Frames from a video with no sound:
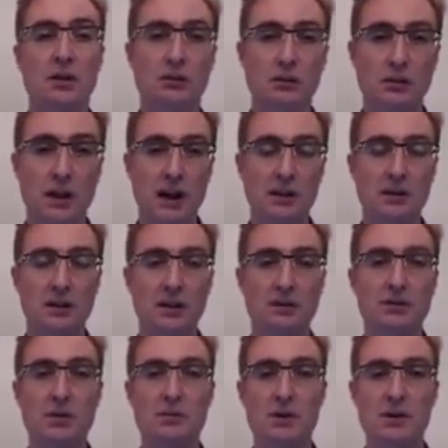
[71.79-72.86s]
rather than
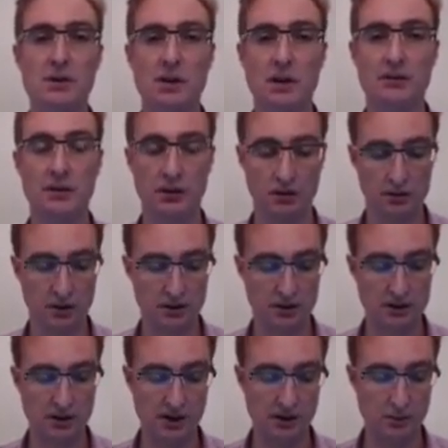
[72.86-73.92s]
from the server across
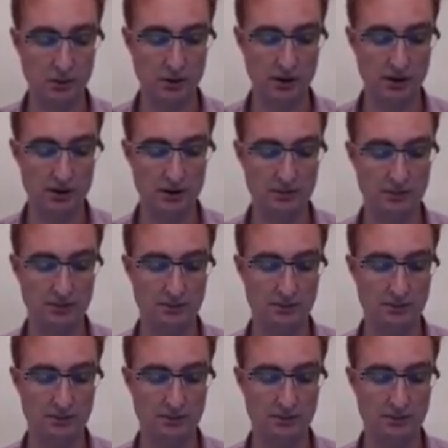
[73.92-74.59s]
the network.